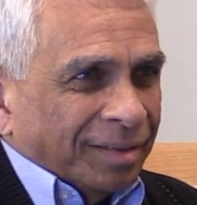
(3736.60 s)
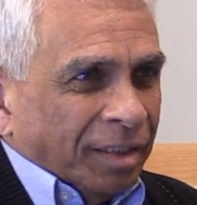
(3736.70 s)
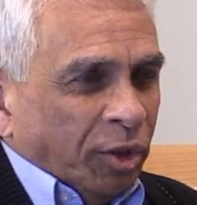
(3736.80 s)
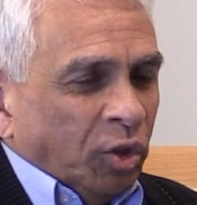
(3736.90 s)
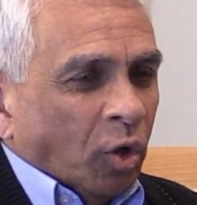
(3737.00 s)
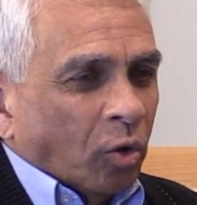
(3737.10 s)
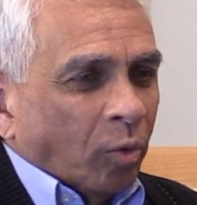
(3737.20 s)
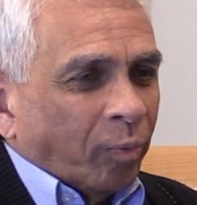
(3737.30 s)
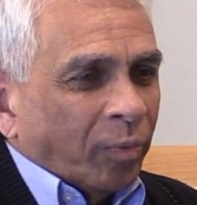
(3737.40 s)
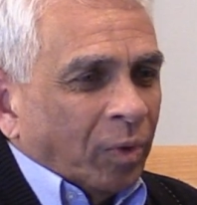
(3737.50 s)
in
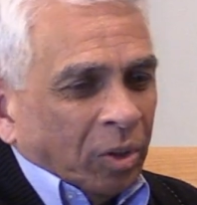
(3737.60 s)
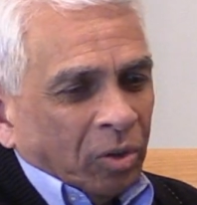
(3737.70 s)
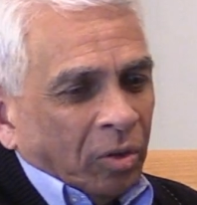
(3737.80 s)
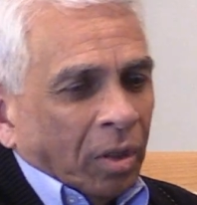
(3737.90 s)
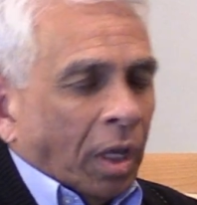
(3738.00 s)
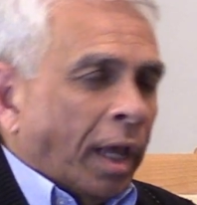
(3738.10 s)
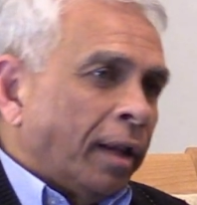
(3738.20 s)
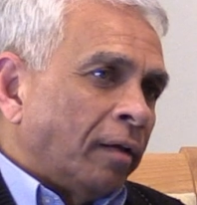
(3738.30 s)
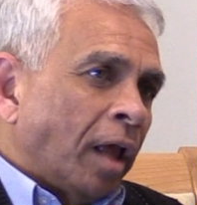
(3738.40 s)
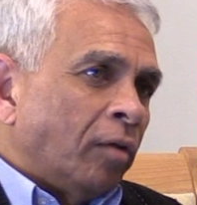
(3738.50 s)
Europe,
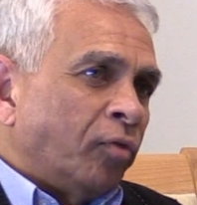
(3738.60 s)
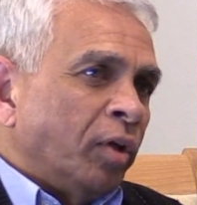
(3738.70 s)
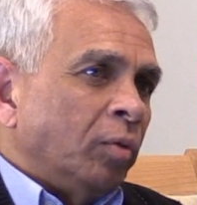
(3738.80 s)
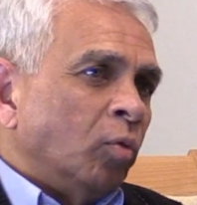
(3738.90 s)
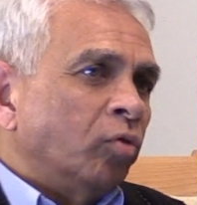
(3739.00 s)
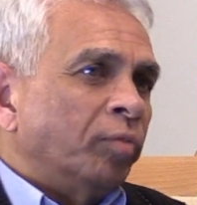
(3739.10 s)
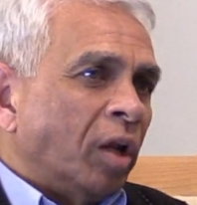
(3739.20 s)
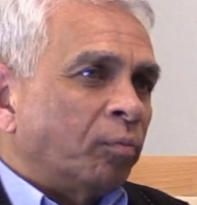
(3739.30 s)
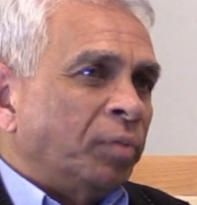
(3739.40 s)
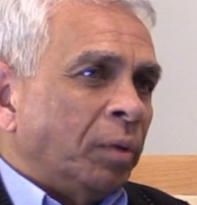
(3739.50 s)
and free movement
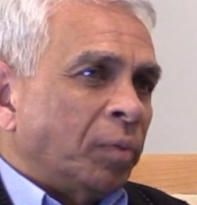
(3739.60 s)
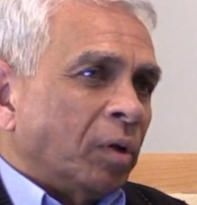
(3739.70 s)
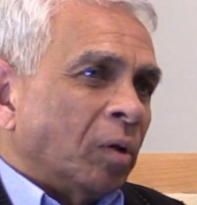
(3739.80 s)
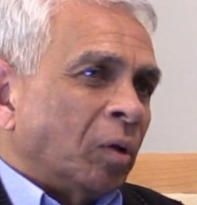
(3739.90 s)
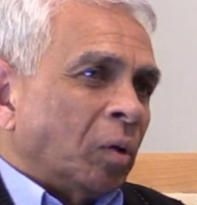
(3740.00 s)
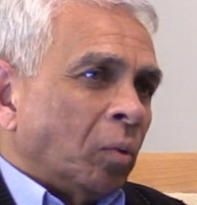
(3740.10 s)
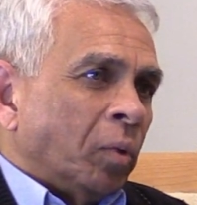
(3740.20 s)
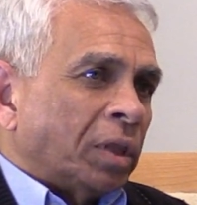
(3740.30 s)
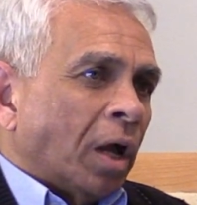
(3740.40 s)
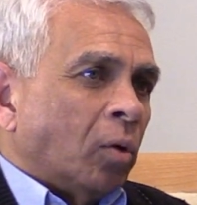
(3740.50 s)
of people
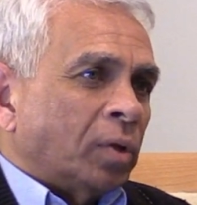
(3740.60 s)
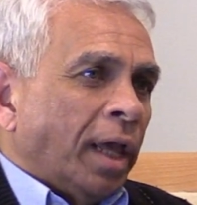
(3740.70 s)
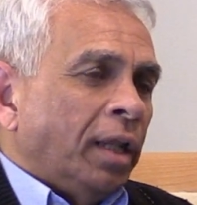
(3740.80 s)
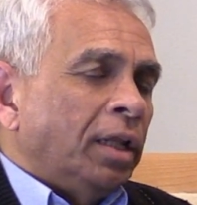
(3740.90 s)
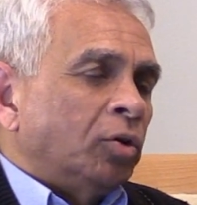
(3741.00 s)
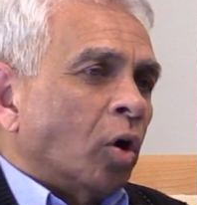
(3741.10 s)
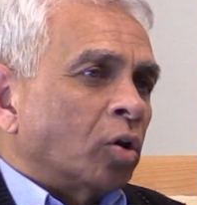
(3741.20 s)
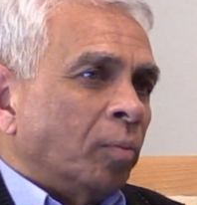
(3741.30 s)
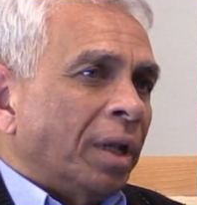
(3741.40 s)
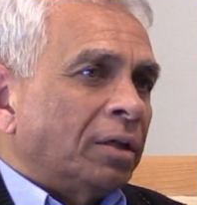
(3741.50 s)
without any
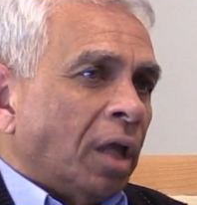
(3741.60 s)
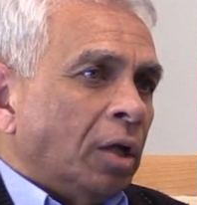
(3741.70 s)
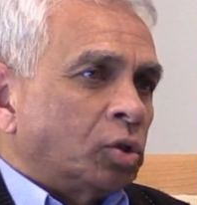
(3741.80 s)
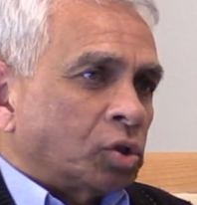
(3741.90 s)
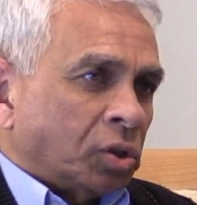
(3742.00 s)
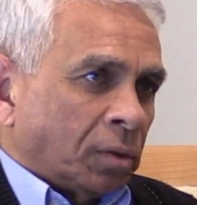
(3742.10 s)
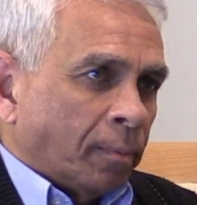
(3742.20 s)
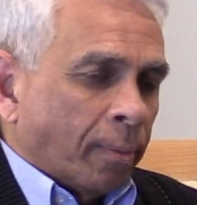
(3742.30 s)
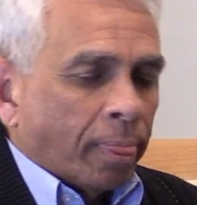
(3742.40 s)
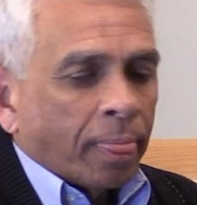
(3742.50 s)
documentation.
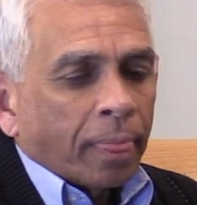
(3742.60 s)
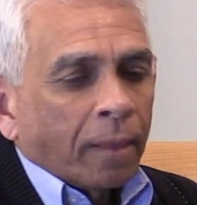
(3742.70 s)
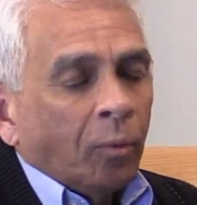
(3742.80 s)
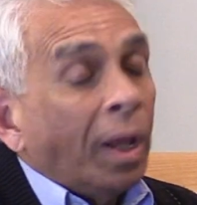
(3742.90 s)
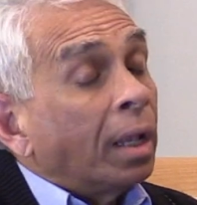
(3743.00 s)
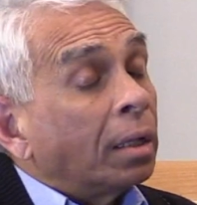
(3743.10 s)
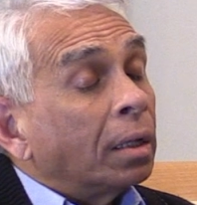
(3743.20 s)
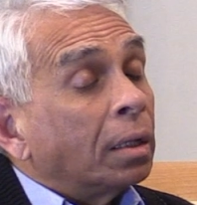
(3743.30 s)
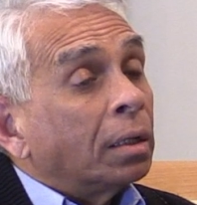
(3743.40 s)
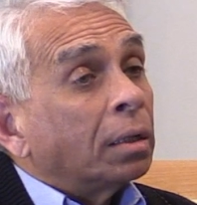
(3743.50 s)
Well,
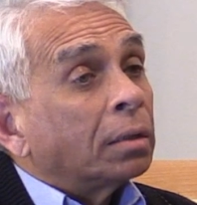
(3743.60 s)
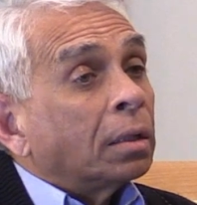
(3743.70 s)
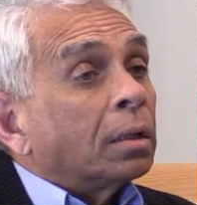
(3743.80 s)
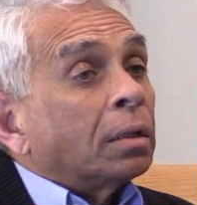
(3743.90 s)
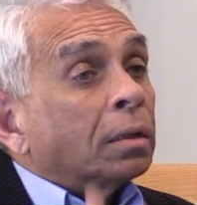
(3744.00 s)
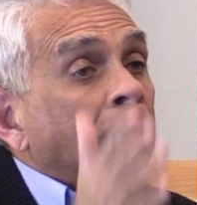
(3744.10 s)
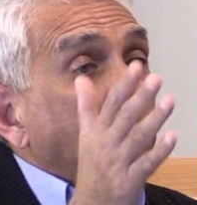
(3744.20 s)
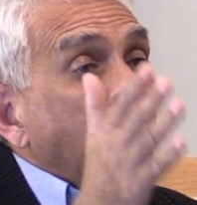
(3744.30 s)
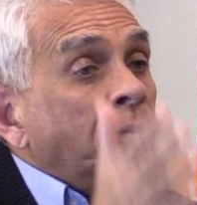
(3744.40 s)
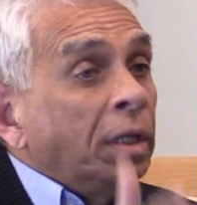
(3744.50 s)

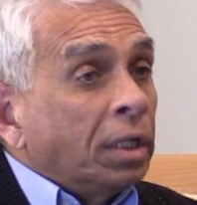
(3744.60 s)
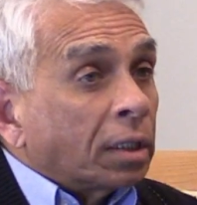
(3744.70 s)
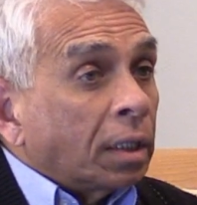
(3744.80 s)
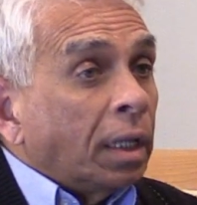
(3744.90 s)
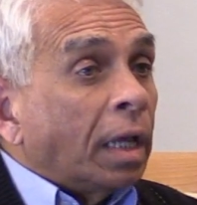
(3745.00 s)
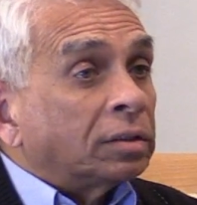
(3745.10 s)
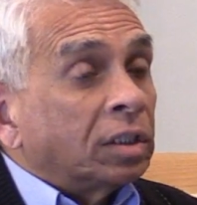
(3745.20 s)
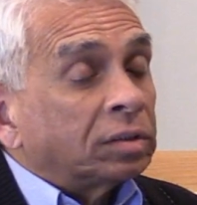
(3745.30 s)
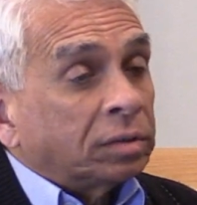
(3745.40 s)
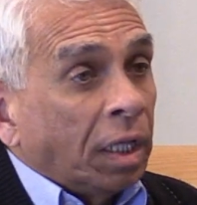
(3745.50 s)
immediately as
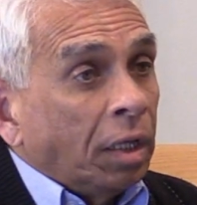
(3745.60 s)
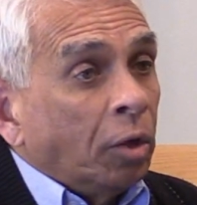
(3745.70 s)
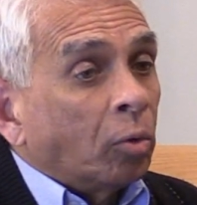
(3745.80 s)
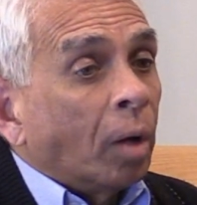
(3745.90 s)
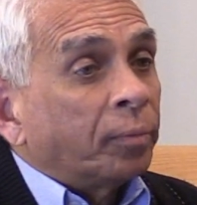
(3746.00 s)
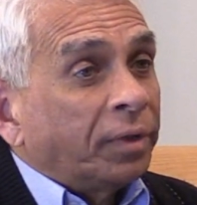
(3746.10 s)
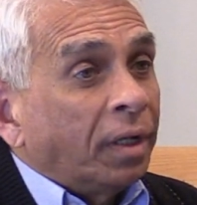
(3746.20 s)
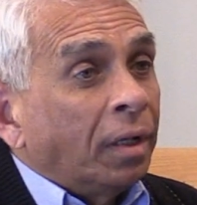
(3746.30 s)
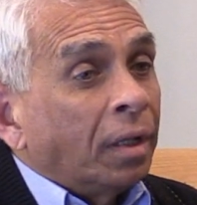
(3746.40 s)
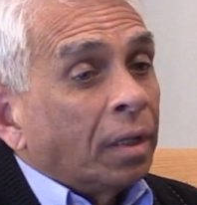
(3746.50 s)
this thing
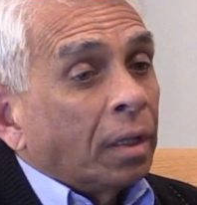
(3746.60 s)
erupted